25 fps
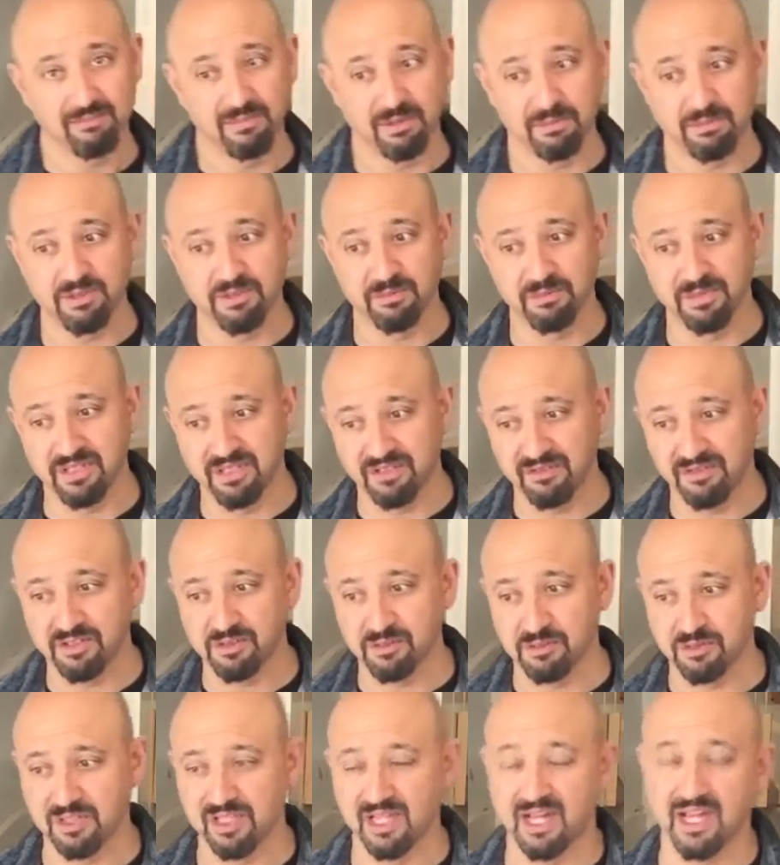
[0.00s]
maybe some
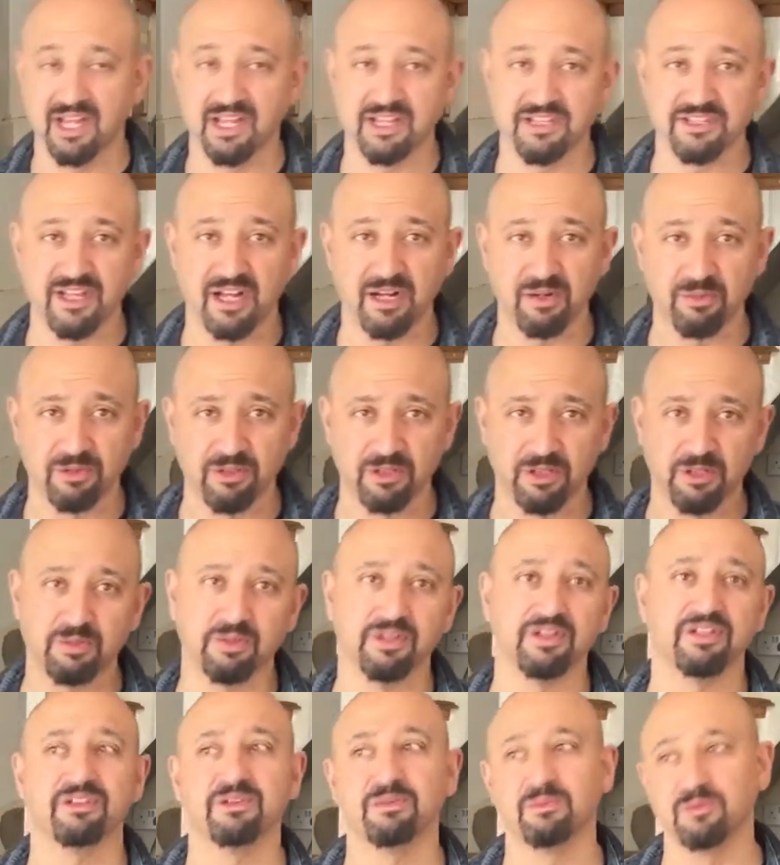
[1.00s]
individual clients that I
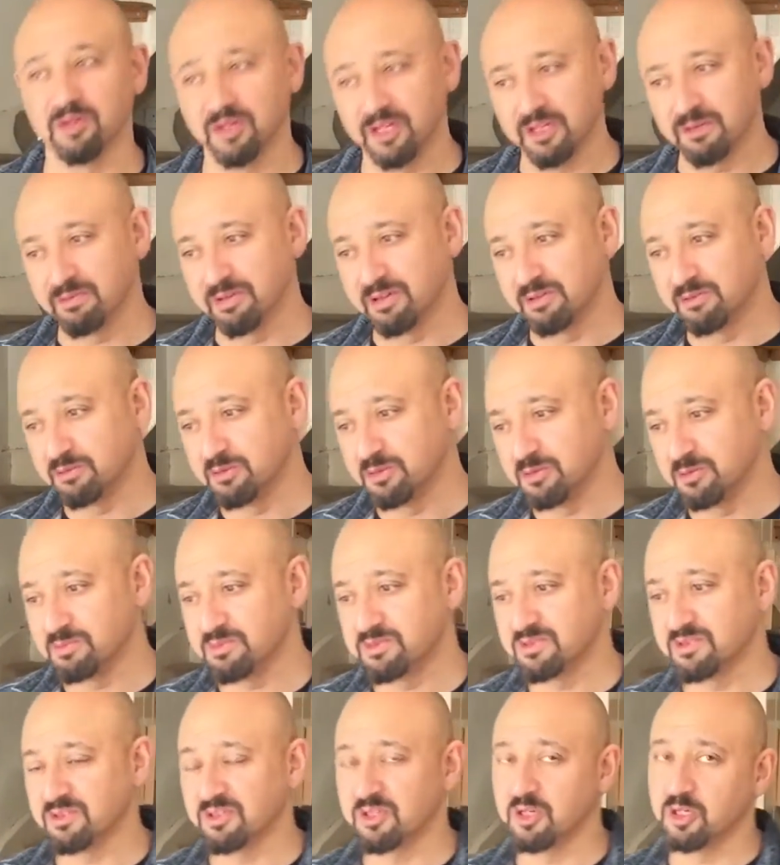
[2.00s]
work with and working with
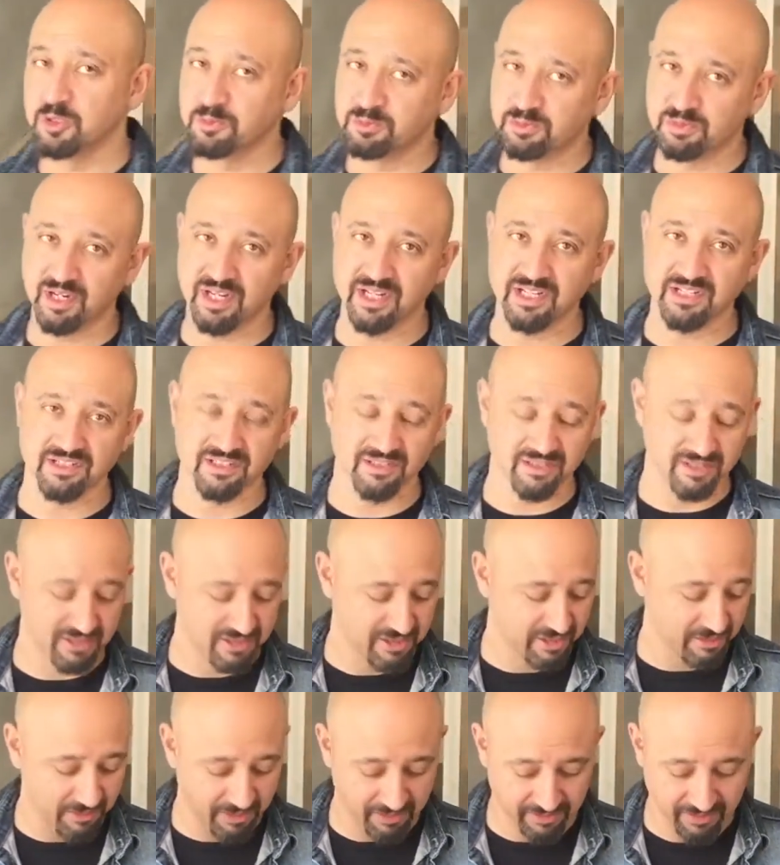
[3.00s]
groups and corporations
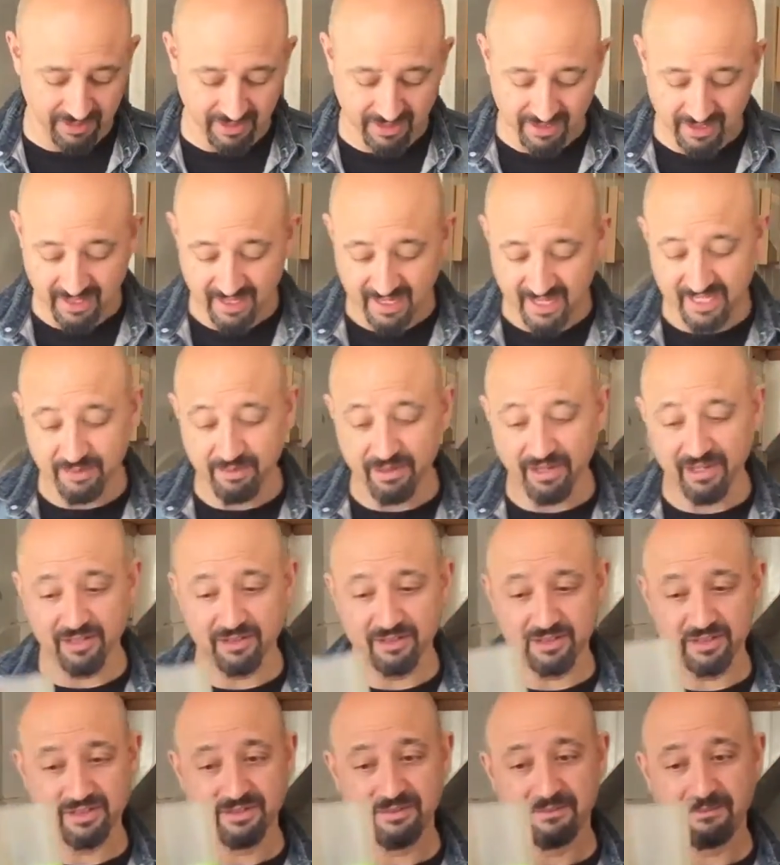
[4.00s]
and so on. Anyway,
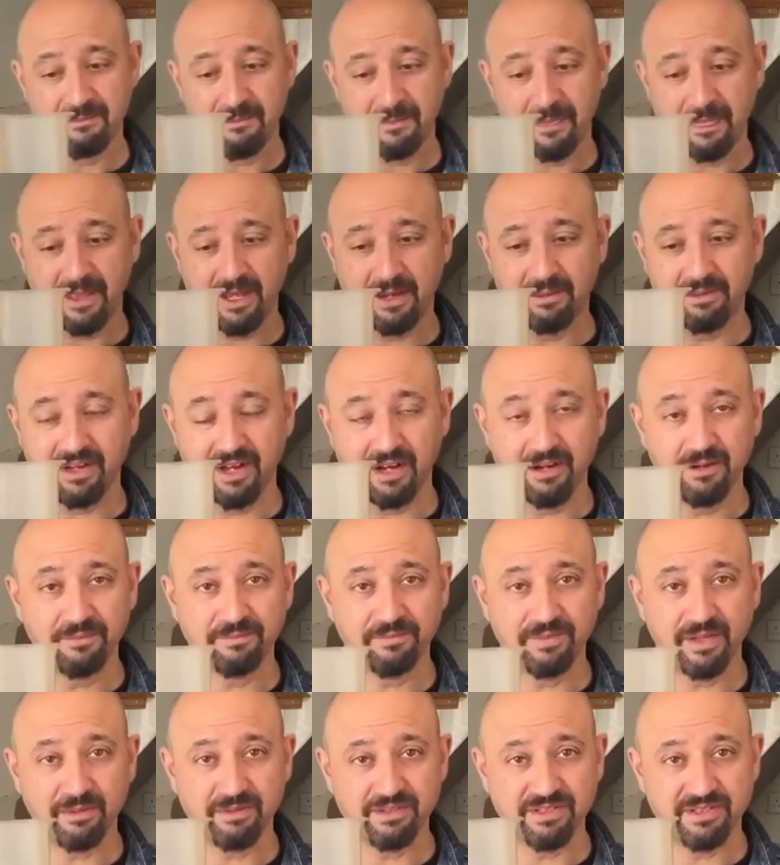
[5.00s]
look, there we
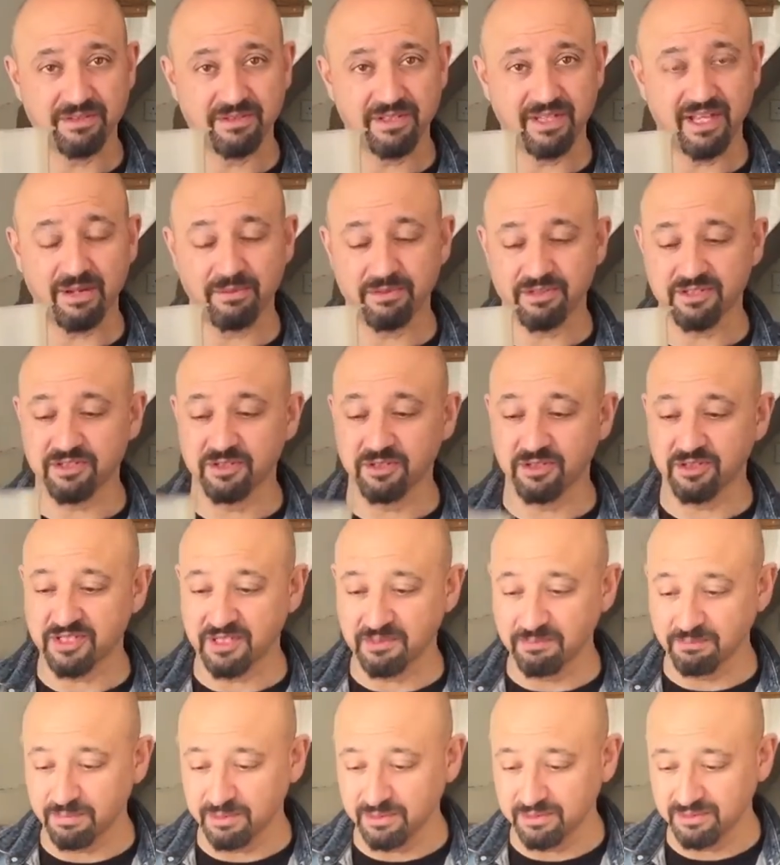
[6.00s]
go. That was so
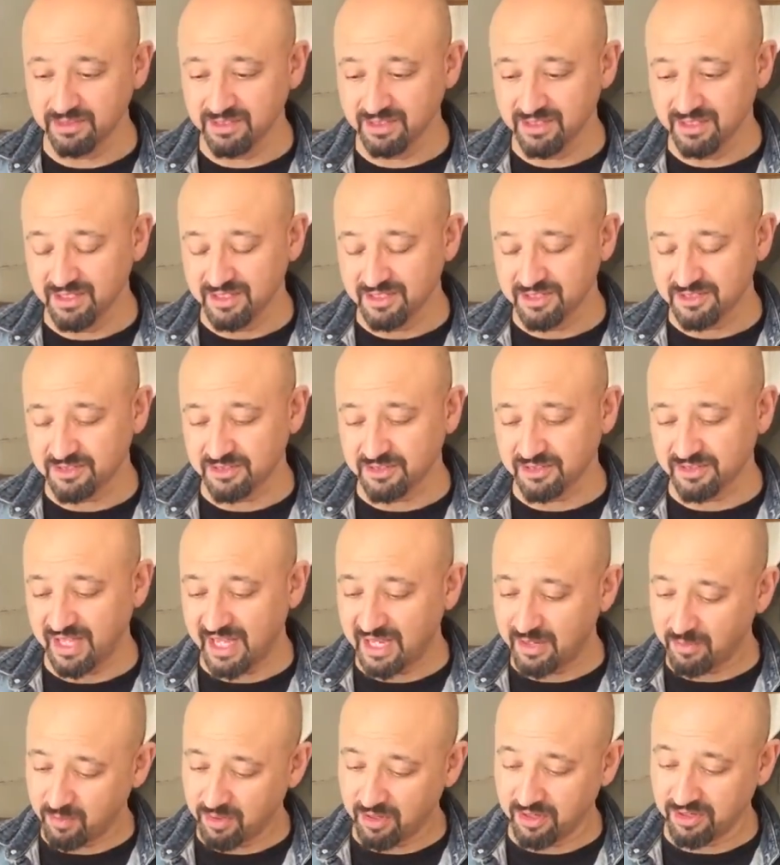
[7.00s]
simple. So
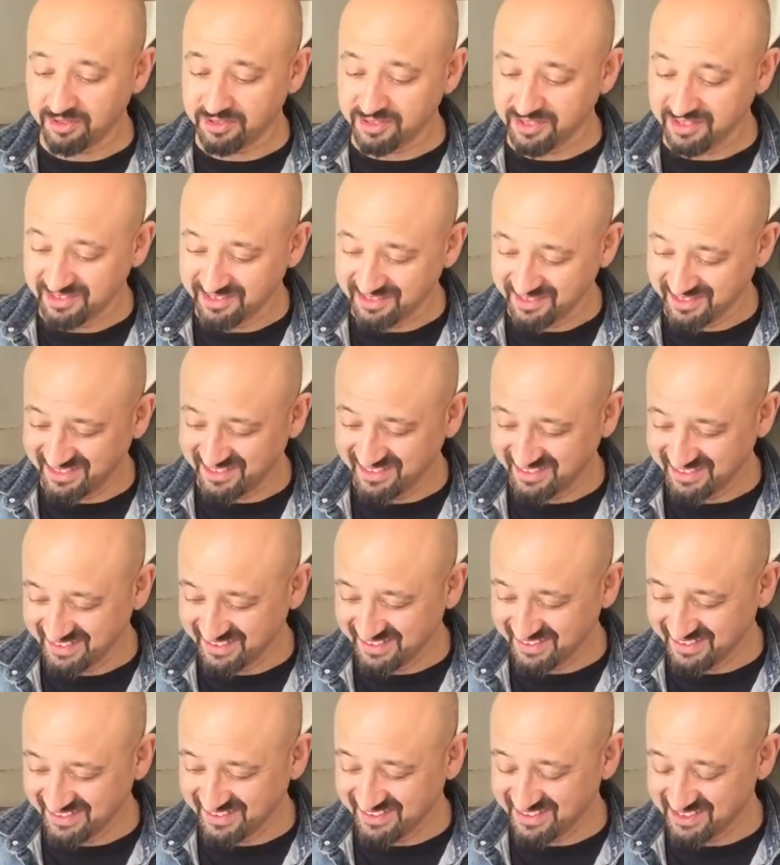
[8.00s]
that was,
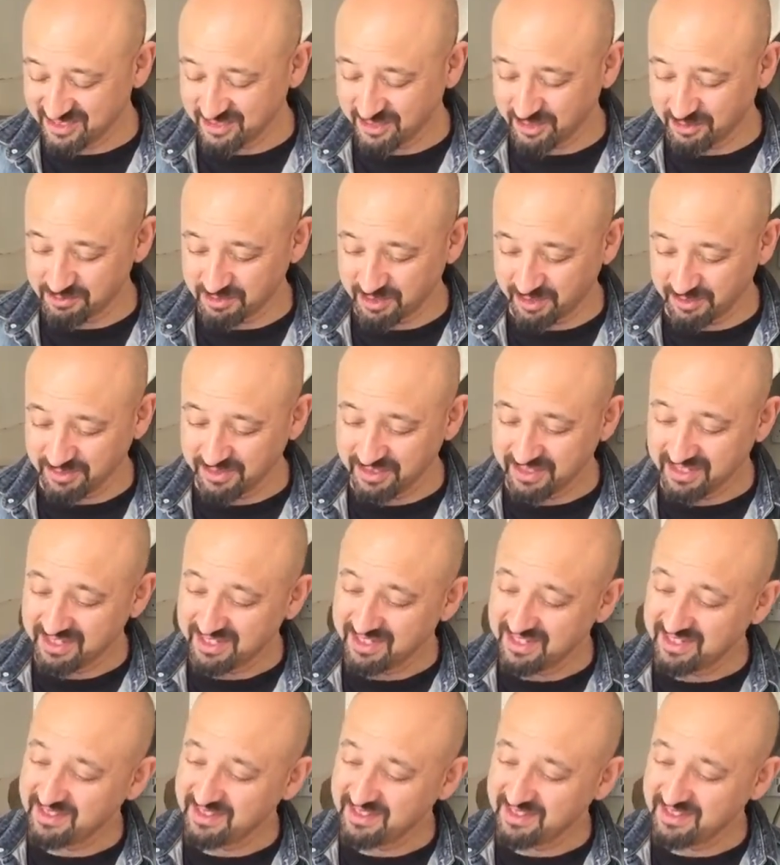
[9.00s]
shut up, John.